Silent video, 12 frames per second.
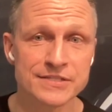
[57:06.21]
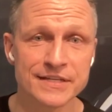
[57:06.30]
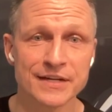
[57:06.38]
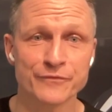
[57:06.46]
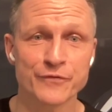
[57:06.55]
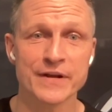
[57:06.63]

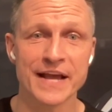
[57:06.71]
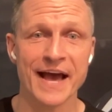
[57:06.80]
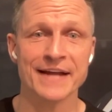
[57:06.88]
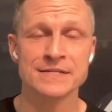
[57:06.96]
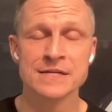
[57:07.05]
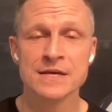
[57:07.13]
did a free
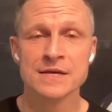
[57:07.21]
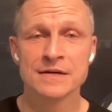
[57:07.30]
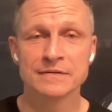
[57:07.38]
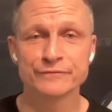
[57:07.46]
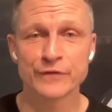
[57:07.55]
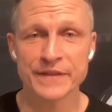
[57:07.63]
ad
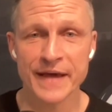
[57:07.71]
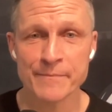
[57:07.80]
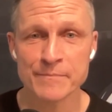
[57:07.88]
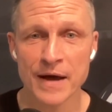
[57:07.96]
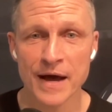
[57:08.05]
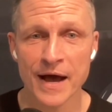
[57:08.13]
for
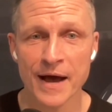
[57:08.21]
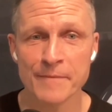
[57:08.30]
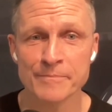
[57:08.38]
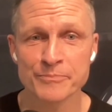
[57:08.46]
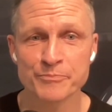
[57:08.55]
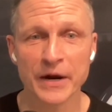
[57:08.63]
them,
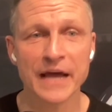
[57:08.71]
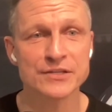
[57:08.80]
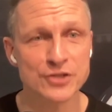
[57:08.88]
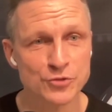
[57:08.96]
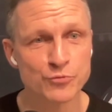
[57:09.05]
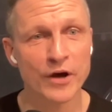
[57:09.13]
but I
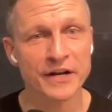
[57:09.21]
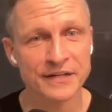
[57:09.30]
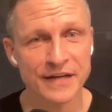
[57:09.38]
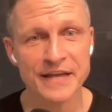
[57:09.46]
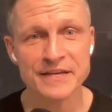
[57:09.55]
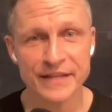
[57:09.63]
just
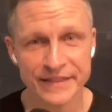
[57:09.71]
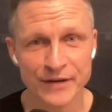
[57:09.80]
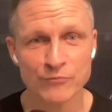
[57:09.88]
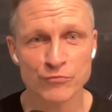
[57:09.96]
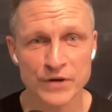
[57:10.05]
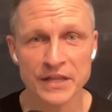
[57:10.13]
wanted to.
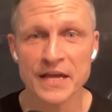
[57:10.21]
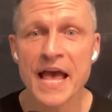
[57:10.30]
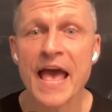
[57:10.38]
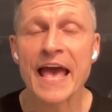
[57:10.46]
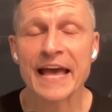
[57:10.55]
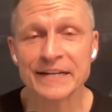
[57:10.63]
They're really,
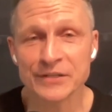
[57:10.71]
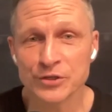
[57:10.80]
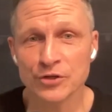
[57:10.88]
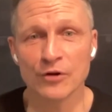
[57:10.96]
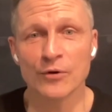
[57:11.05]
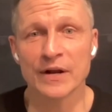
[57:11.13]
and
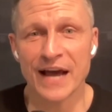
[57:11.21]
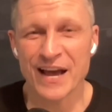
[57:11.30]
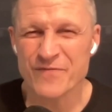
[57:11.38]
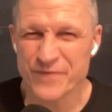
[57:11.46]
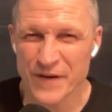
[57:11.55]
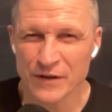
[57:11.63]
you know what?
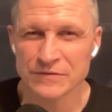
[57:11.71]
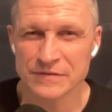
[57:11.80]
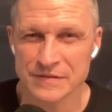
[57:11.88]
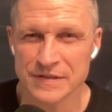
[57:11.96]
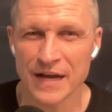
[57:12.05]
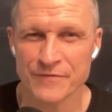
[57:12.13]
I
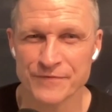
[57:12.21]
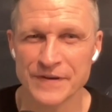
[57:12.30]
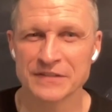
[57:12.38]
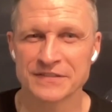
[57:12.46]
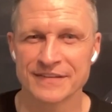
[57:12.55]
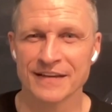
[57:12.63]
felt
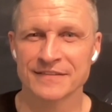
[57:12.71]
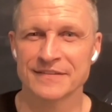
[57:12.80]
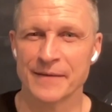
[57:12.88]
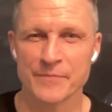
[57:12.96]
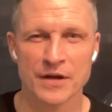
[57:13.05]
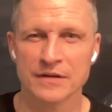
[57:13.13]

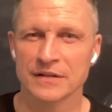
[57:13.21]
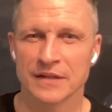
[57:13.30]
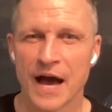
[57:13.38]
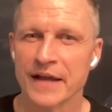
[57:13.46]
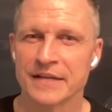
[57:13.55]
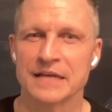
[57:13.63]
sexy. I'm not gonna
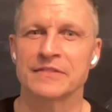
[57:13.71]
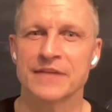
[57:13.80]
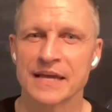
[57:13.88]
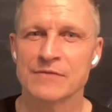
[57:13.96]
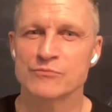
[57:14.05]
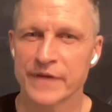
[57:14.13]
lie to
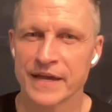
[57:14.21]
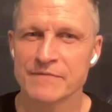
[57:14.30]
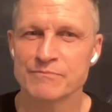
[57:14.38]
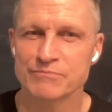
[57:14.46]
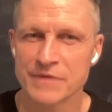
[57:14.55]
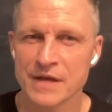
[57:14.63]

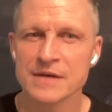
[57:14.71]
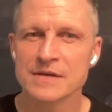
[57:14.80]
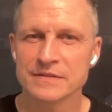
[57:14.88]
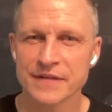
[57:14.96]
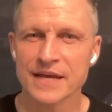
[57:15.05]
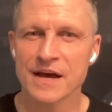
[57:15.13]
you.
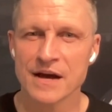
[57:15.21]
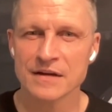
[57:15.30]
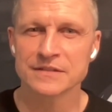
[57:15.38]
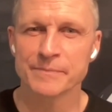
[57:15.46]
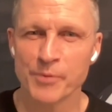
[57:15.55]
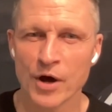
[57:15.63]
They
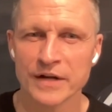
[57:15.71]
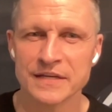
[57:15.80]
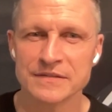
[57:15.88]
hug the body